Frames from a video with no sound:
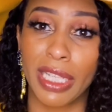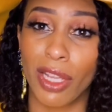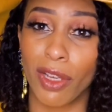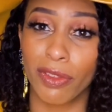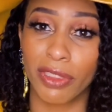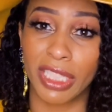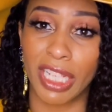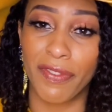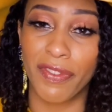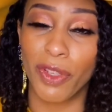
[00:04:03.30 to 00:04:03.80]

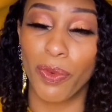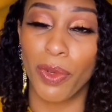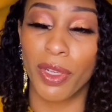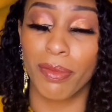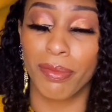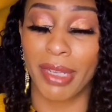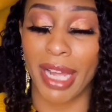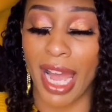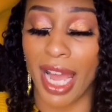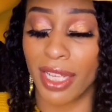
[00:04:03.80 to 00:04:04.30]
longevity with them,
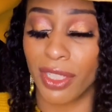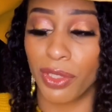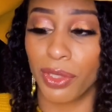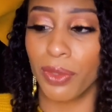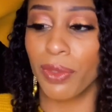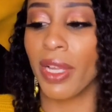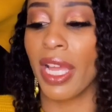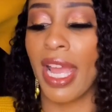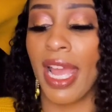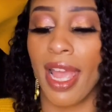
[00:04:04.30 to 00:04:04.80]
but I
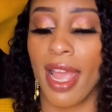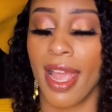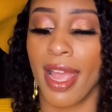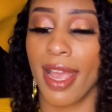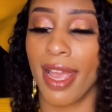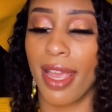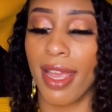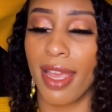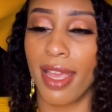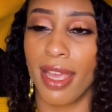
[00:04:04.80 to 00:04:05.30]
do.
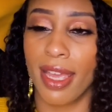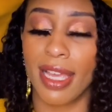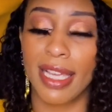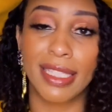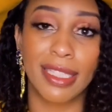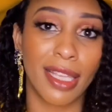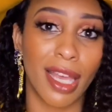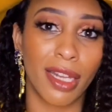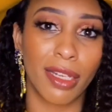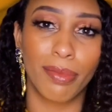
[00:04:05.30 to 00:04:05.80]
And it's
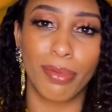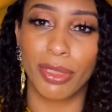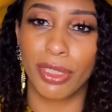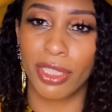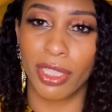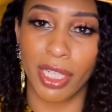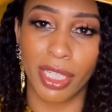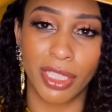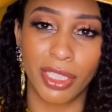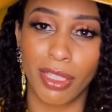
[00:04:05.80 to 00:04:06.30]
not a
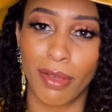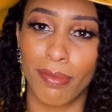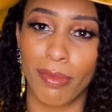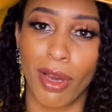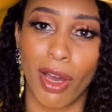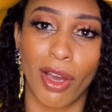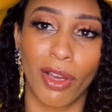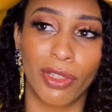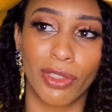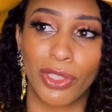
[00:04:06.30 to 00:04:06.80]
projection
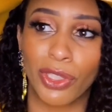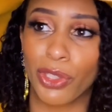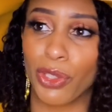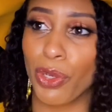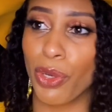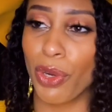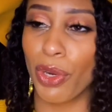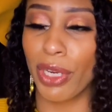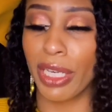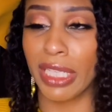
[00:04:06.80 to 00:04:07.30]
monster
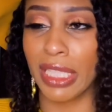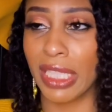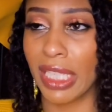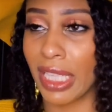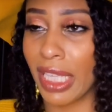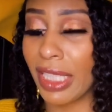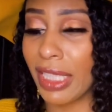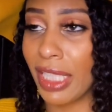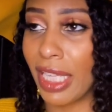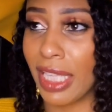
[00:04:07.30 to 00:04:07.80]
or anything
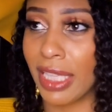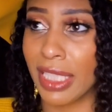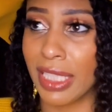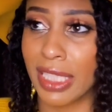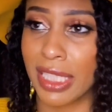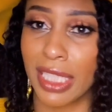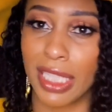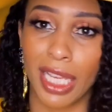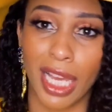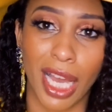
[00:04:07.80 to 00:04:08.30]
like that, the
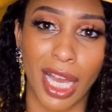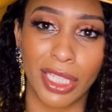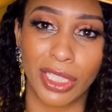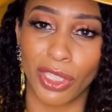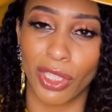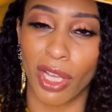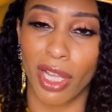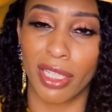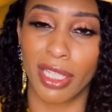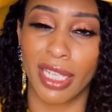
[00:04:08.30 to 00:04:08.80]
sillage and
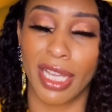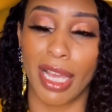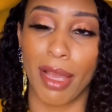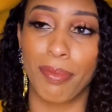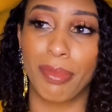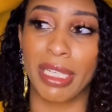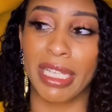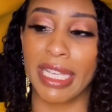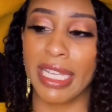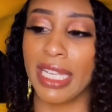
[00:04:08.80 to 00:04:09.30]
all of that,
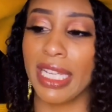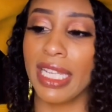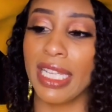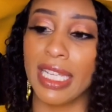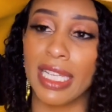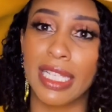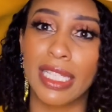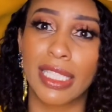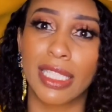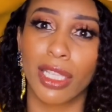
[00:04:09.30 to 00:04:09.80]
but it
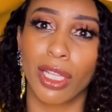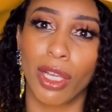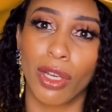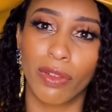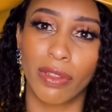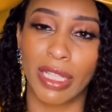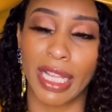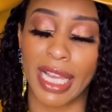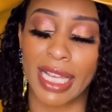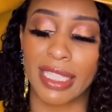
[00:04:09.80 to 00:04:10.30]
is
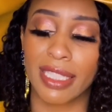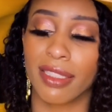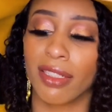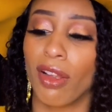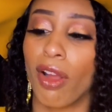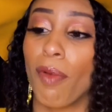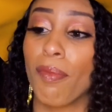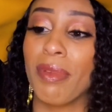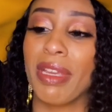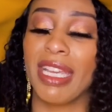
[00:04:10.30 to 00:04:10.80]
long-lasting
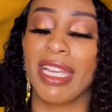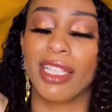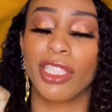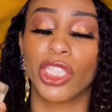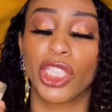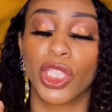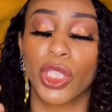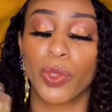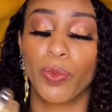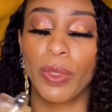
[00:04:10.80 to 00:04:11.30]
on me.
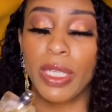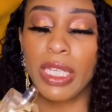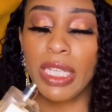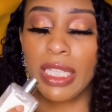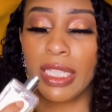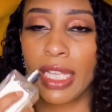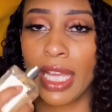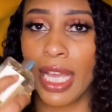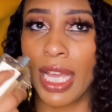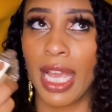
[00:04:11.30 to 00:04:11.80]
It's
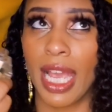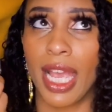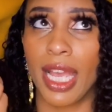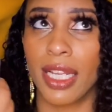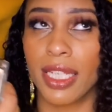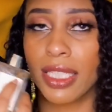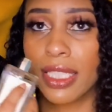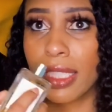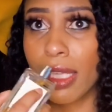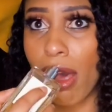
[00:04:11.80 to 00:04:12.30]
sweet and
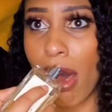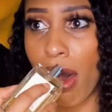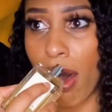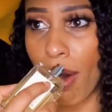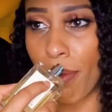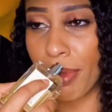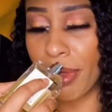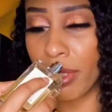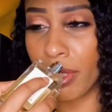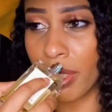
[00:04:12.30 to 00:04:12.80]
it's
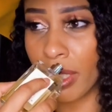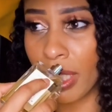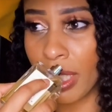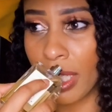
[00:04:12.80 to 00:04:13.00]
calming